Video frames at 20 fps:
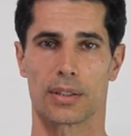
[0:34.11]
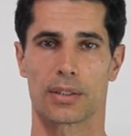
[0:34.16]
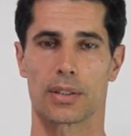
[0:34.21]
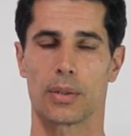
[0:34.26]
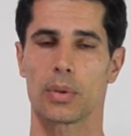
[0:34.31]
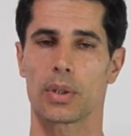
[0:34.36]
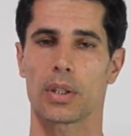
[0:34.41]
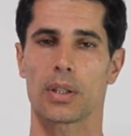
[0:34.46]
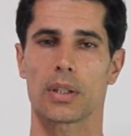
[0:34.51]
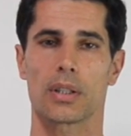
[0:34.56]

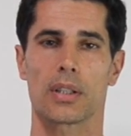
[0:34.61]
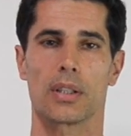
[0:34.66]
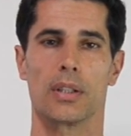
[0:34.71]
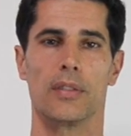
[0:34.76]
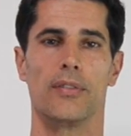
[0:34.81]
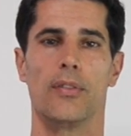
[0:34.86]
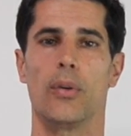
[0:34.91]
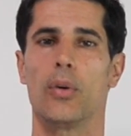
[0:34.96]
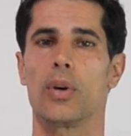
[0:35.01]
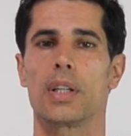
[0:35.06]
So we're not going to
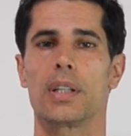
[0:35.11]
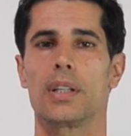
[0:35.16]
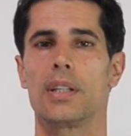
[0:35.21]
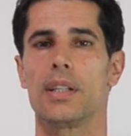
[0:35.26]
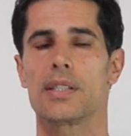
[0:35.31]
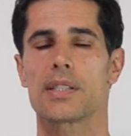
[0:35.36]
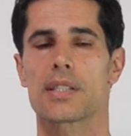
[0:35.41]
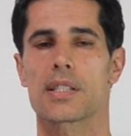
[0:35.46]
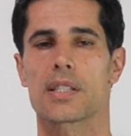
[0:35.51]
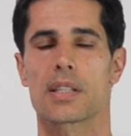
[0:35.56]
avoid
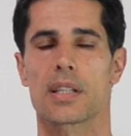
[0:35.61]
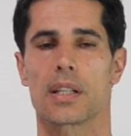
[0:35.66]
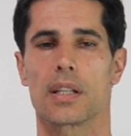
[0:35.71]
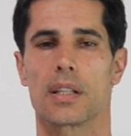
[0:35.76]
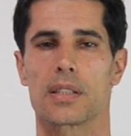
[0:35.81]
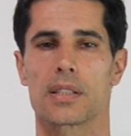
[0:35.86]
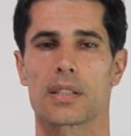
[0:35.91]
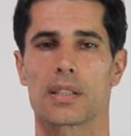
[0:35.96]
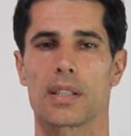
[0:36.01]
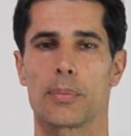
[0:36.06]
this
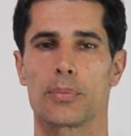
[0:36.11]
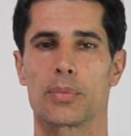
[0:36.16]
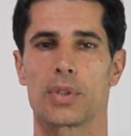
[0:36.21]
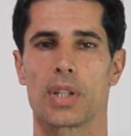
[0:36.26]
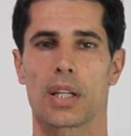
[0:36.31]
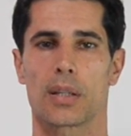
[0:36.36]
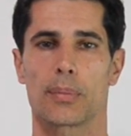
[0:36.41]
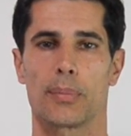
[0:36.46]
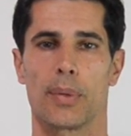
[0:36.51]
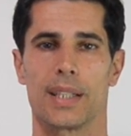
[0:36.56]

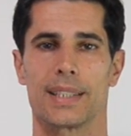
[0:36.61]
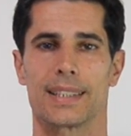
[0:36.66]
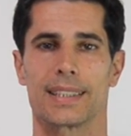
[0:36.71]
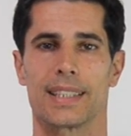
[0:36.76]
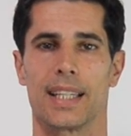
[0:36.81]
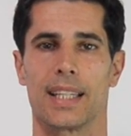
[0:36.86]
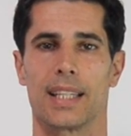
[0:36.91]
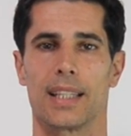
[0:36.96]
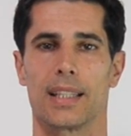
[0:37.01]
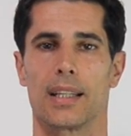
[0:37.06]
subject by
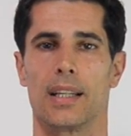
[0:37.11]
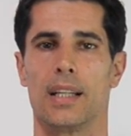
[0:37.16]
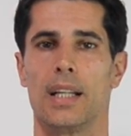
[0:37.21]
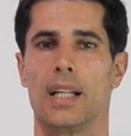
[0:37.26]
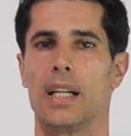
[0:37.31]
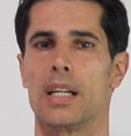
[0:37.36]
saying